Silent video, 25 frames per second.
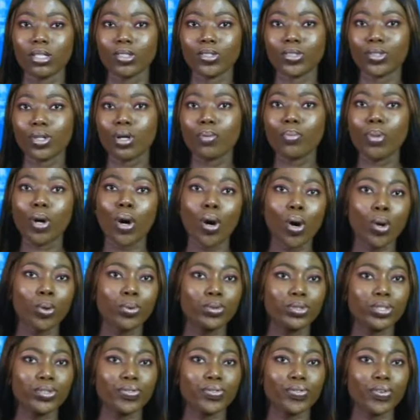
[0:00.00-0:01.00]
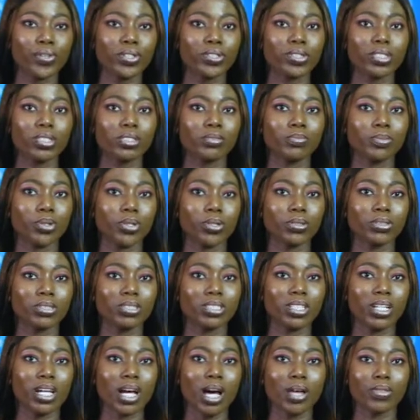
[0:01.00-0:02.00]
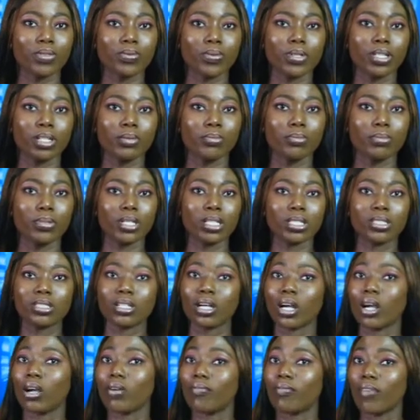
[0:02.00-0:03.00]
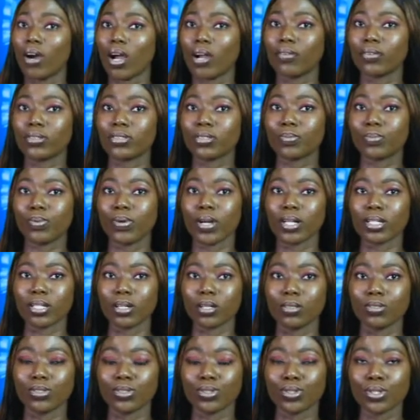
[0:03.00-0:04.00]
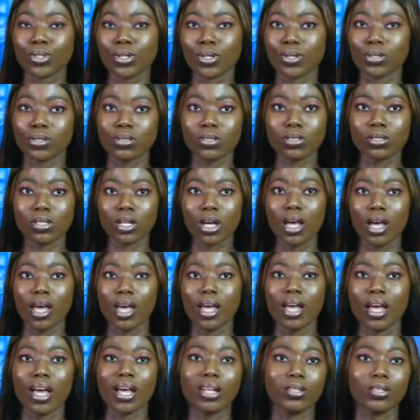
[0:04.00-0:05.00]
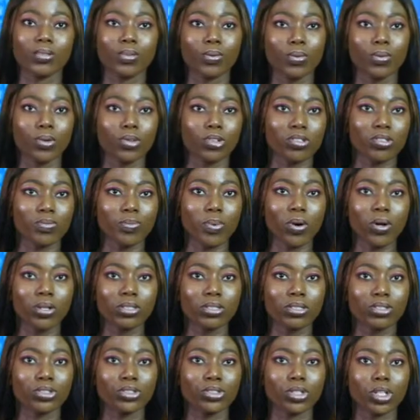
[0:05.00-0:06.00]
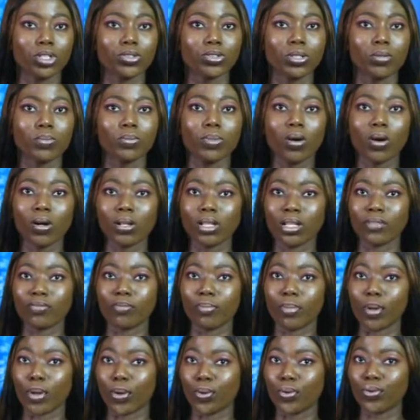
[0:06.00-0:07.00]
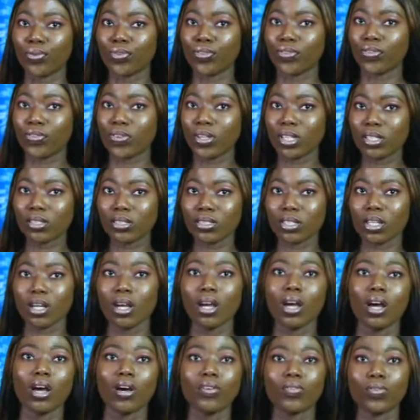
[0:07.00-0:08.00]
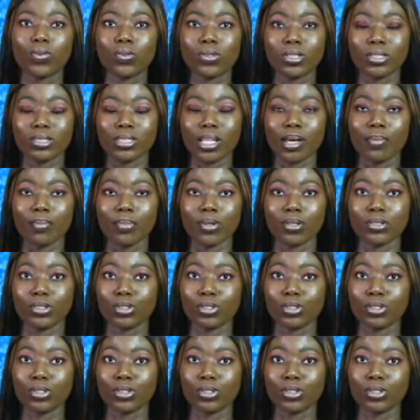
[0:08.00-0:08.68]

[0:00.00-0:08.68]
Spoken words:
Trump holds first in-person gathering amid virus spread concerns. And in the world of sports, Joshua PULEV bowl fixed for December